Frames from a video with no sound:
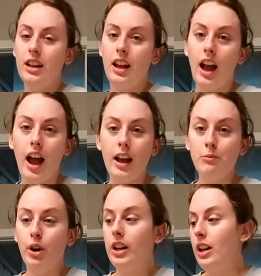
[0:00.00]

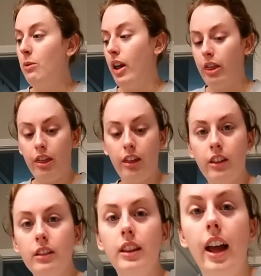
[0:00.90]
I'm working with
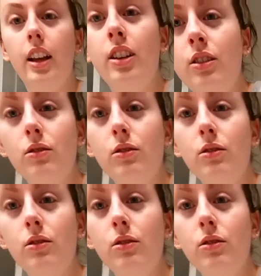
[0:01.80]
like